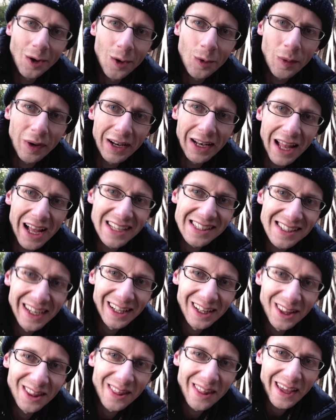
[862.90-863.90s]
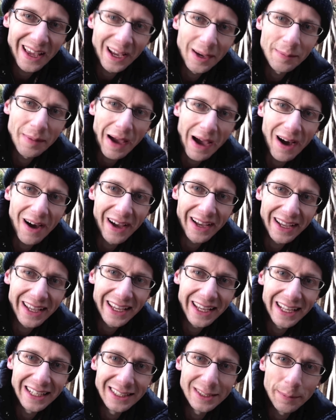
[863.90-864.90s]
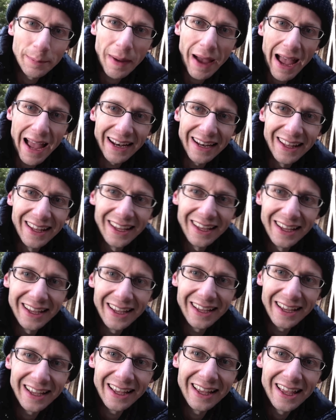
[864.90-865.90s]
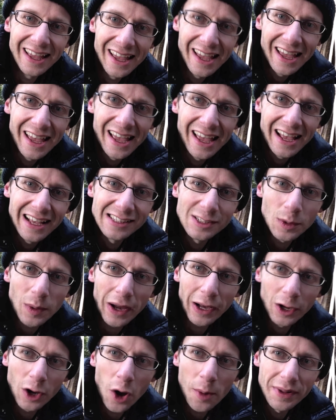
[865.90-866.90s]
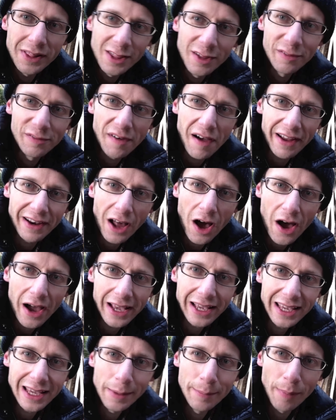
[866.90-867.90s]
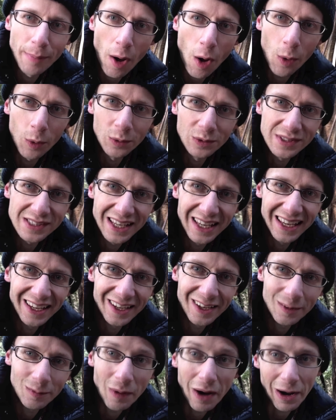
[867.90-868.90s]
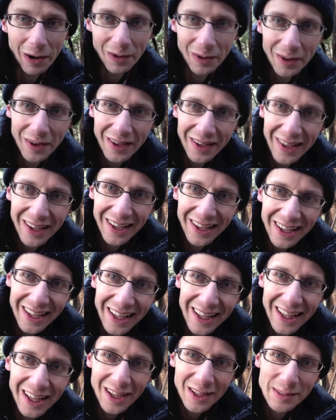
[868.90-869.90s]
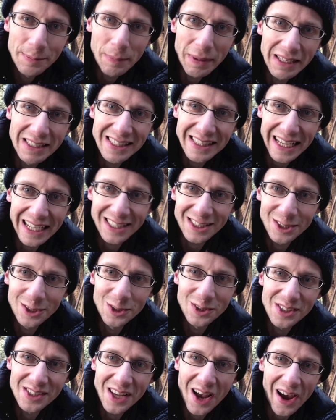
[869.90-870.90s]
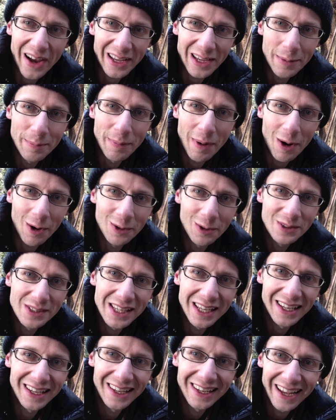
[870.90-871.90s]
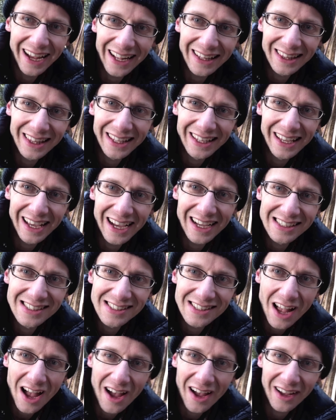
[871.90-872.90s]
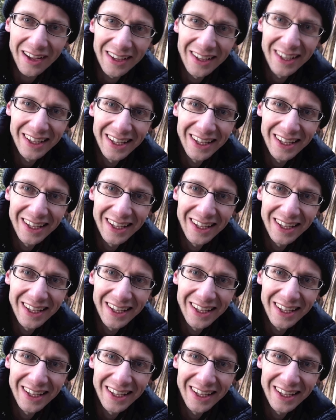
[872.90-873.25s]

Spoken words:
One last little thing about hiking in Japan. It's quite common to find hiking poles, well, big sticks used as hiking poles at the start